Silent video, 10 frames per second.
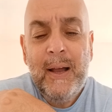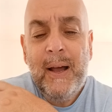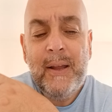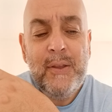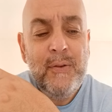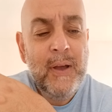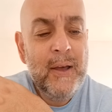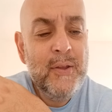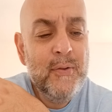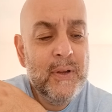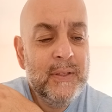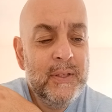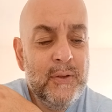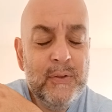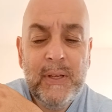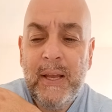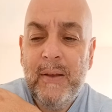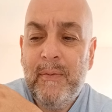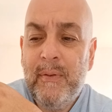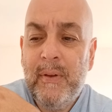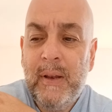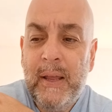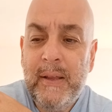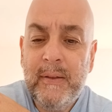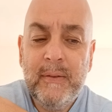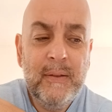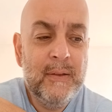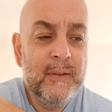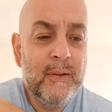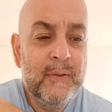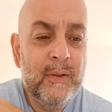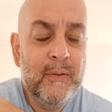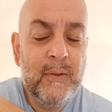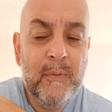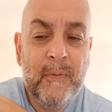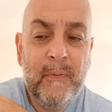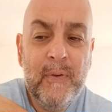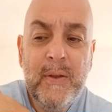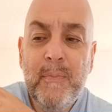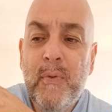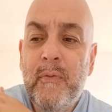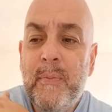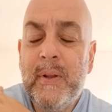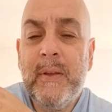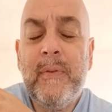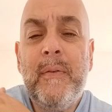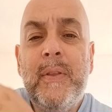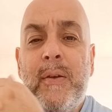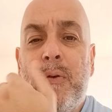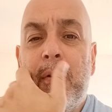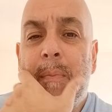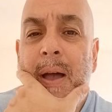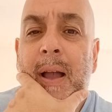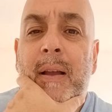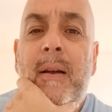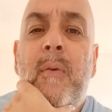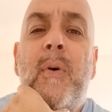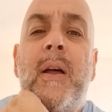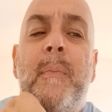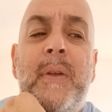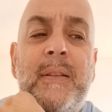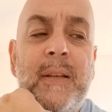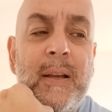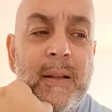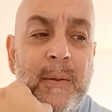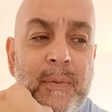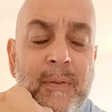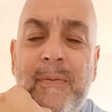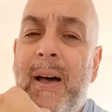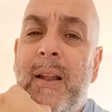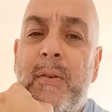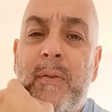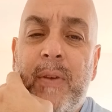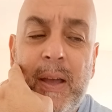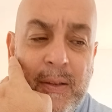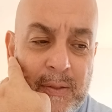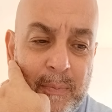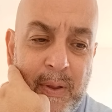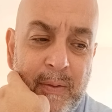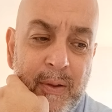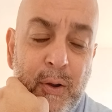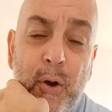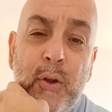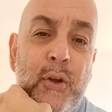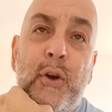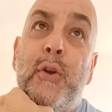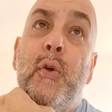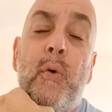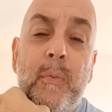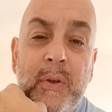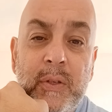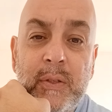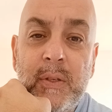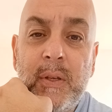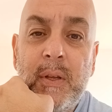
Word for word: How do you how do you continue to have like the the, the, the free movement of everything going back without being tied up? The value of it has to be go, enormous.